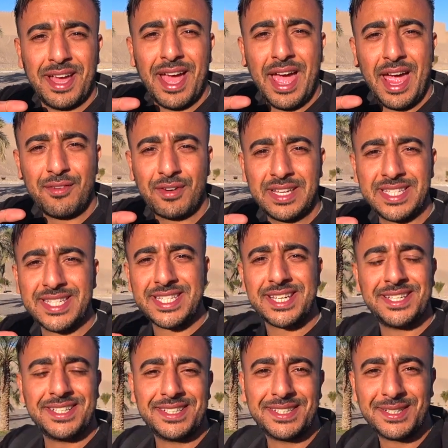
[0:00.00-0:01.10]
Hey friends,
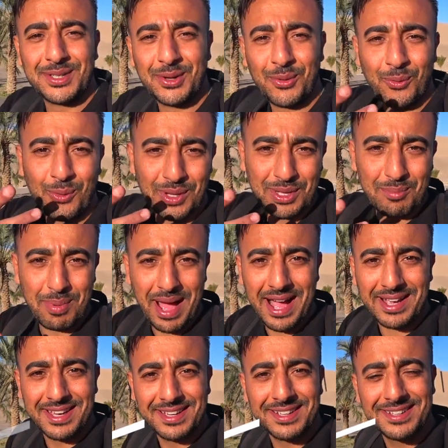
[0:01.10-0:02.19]
welcome
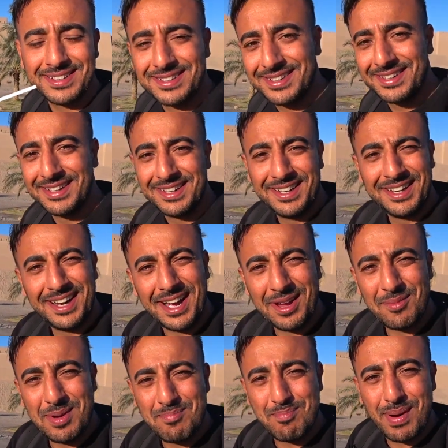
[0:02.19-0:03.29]
back. I am
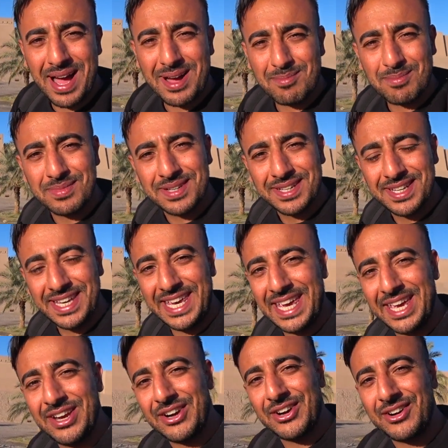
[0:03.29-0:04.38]
in Bam
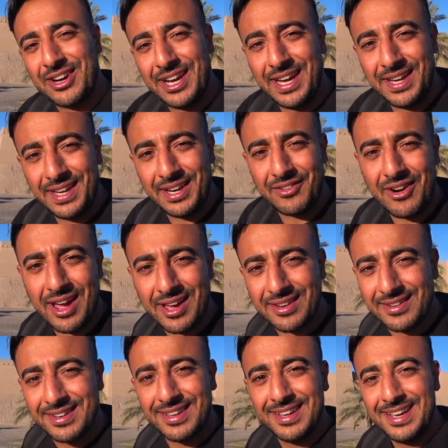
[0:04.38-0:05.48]
here in Iran,
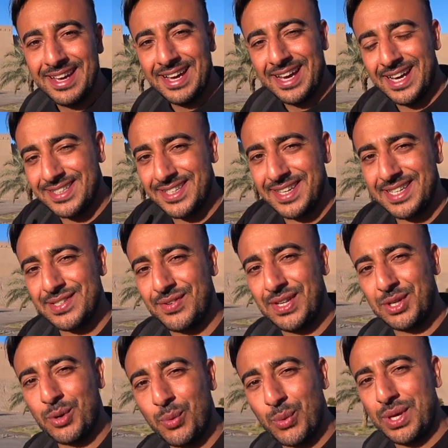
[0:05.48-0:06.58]
and today's
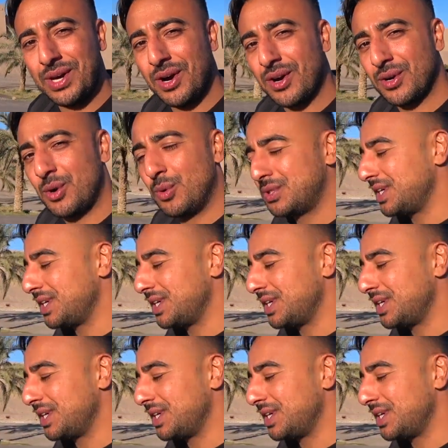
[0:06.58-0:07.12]
video we are going to